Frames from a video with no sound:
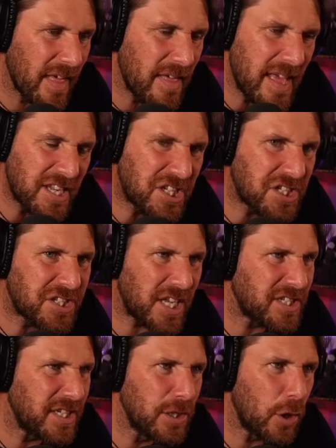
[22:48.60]
It just
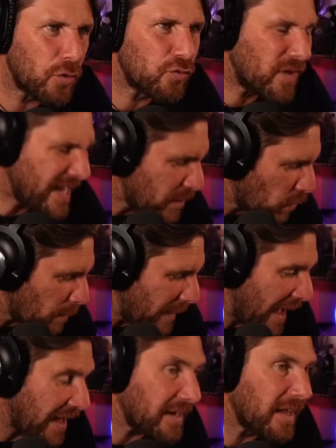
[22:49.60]
doesn't look real,
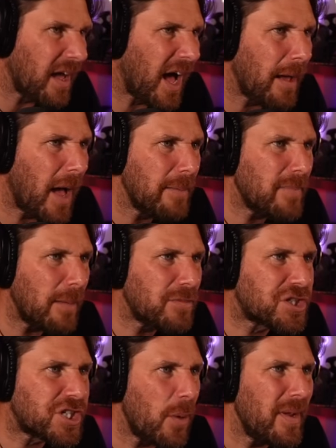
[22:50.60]
man. I, am
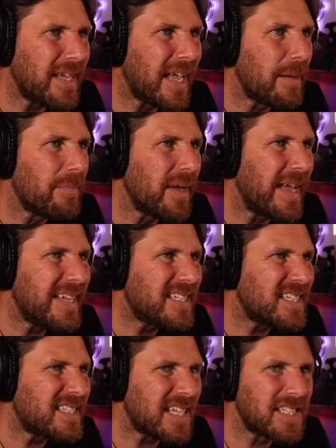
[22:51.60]
showing it, but it
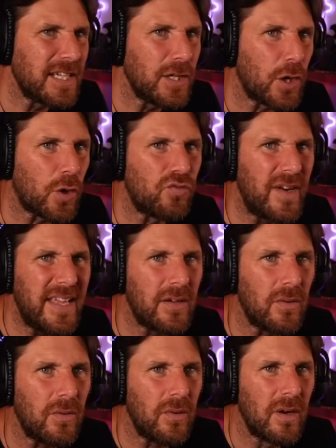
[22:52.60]
just doesn't look
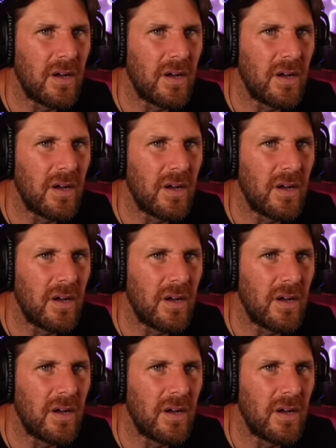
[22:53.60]
real.